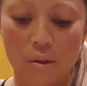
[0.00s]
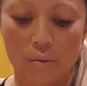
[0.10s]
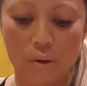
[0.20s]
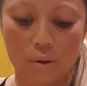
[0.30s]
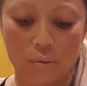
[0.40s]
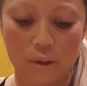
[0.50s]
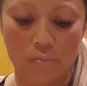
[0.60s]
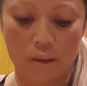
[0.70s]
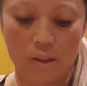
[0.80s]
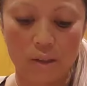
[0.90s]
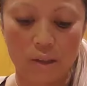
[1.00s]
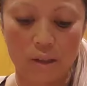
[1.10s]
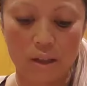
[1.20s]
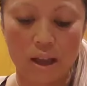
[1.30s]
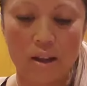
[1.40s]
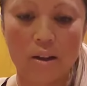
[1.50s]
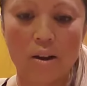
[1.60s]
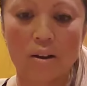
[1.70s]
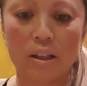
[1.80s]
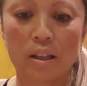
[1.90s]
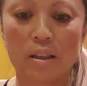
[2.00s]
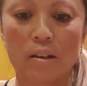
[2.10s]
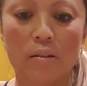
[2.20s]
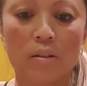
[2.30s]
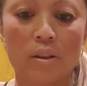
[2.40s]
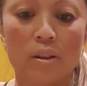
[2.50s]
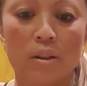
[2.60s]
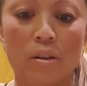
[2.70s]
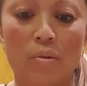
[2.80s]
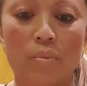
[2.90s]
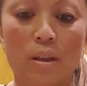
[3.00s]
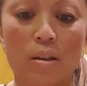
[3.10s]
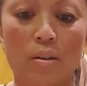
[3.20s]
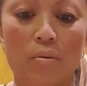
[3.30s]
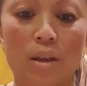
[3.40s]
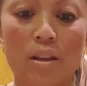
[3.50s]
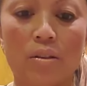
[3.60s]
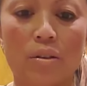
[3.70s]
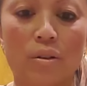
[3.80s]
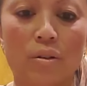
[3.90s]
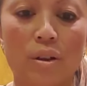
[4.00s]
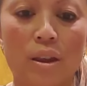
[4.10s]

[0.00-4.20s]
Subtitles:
which was basically that garlic and cumin and oregano,